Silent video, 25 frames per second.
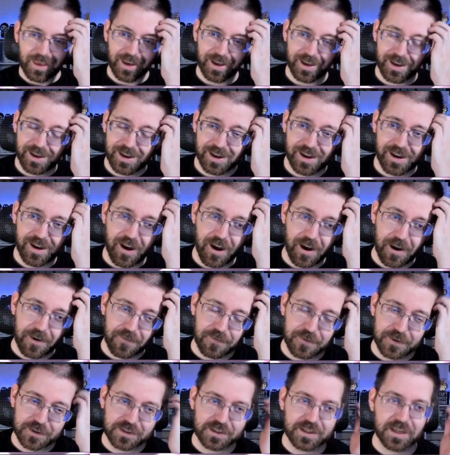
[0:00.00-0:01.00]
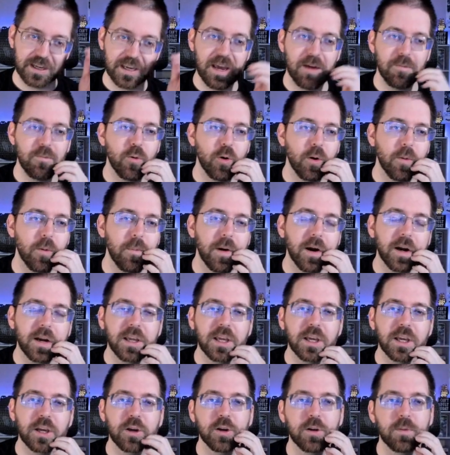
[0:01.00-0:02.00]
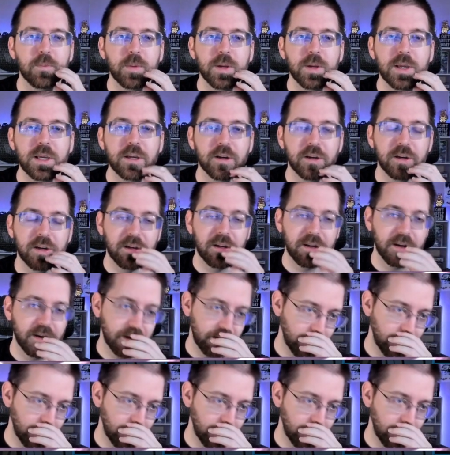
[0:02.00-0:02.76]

Office to get more money could be good.